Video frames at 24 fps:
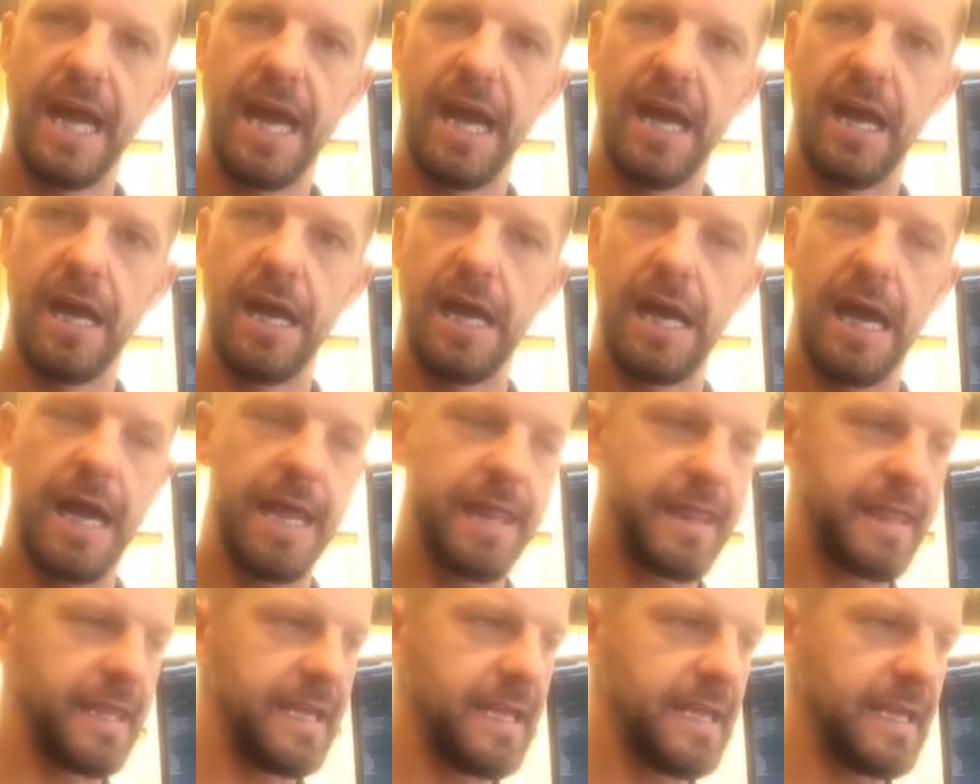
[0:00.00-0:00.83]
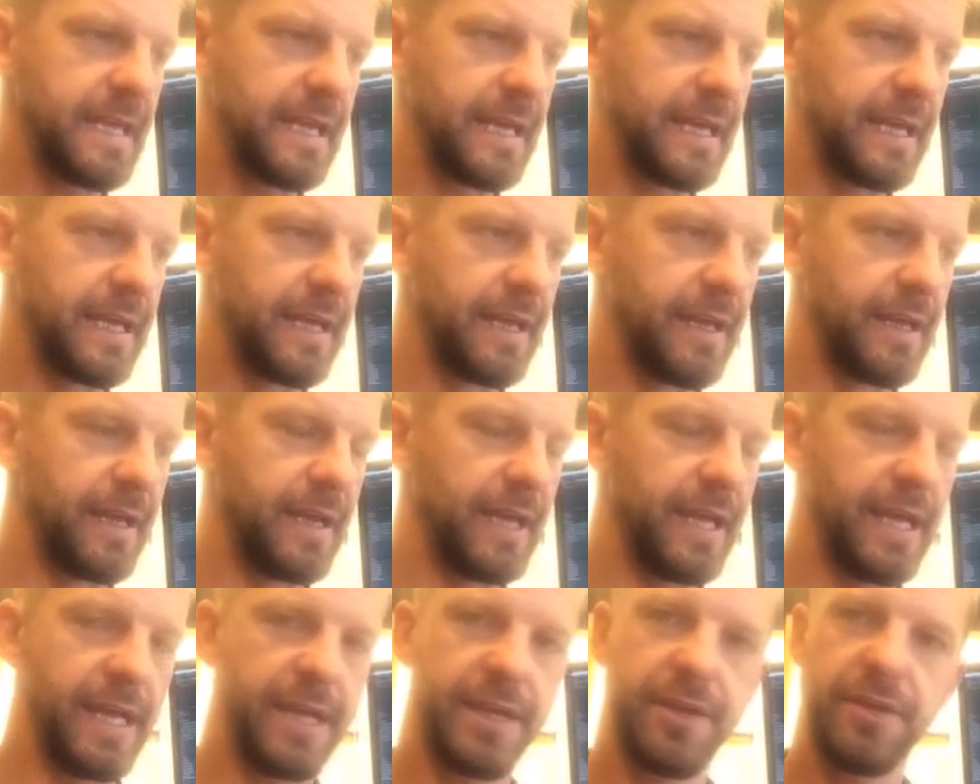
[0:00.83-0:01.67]
I think
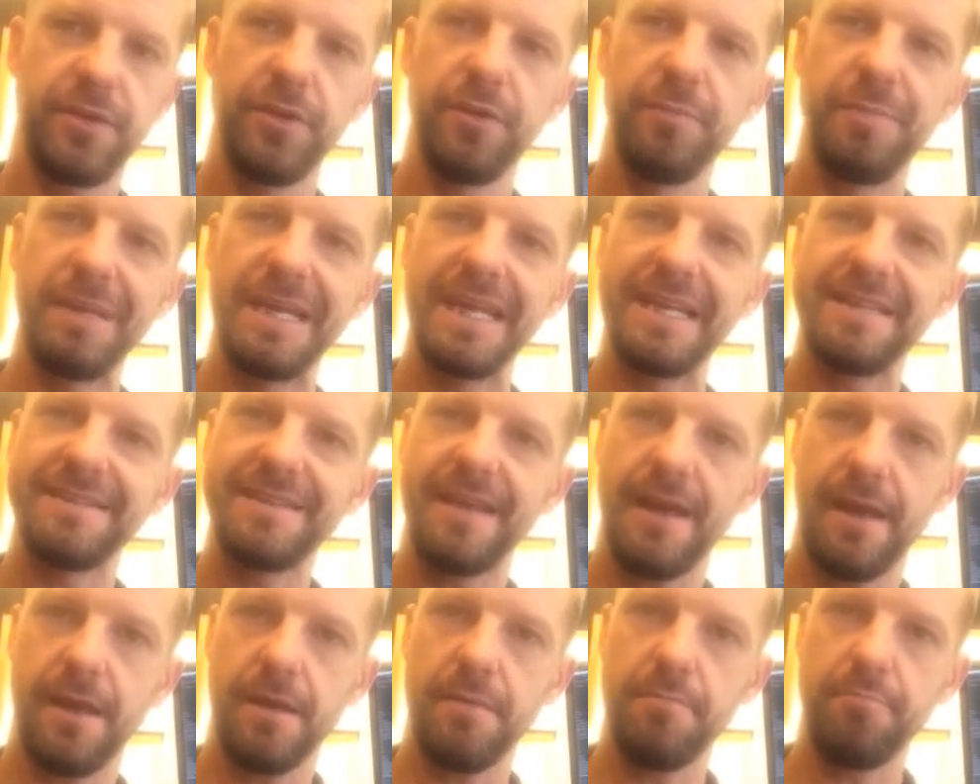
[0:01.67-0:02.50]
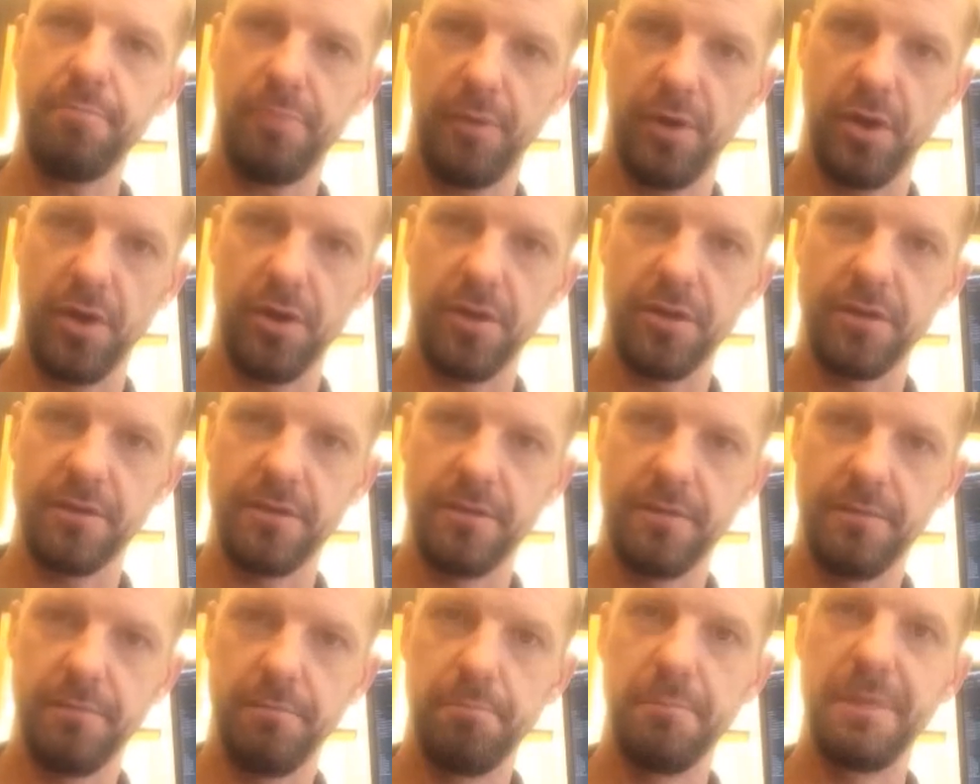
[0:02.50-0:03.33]
it could be a
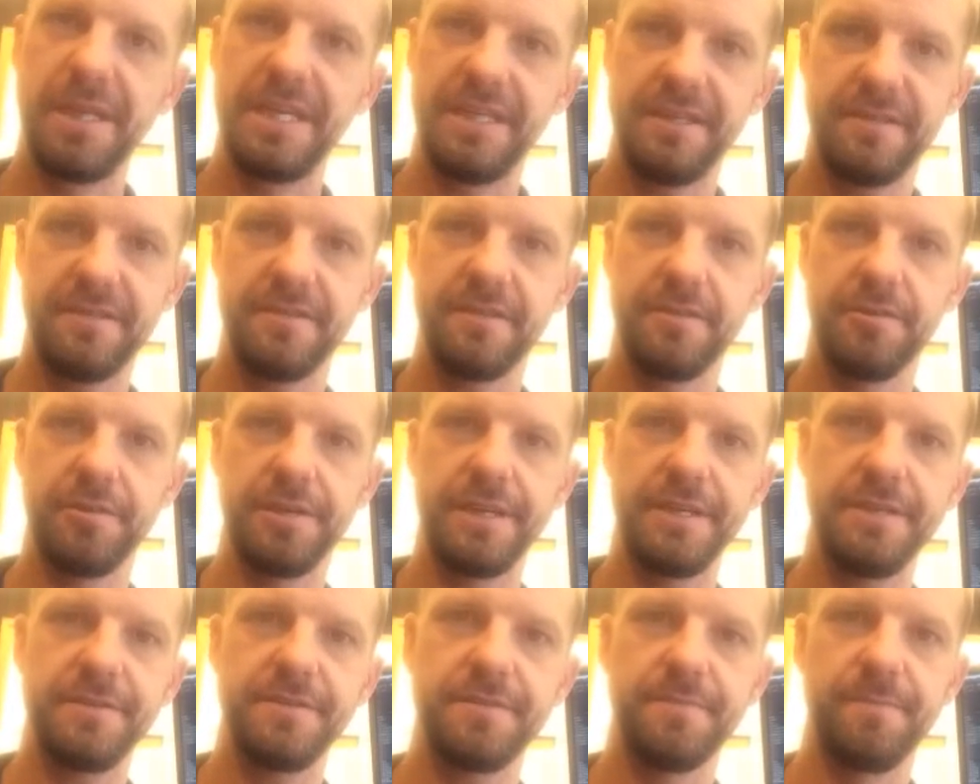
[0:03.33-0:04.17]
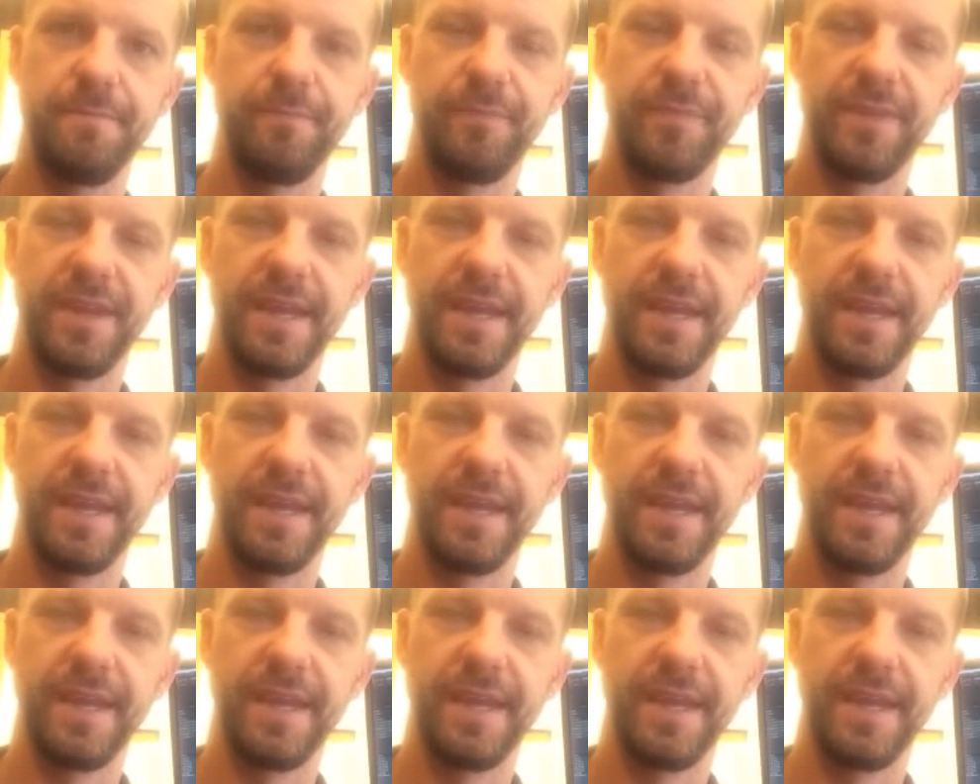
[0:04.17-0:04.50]
10-part miniseries.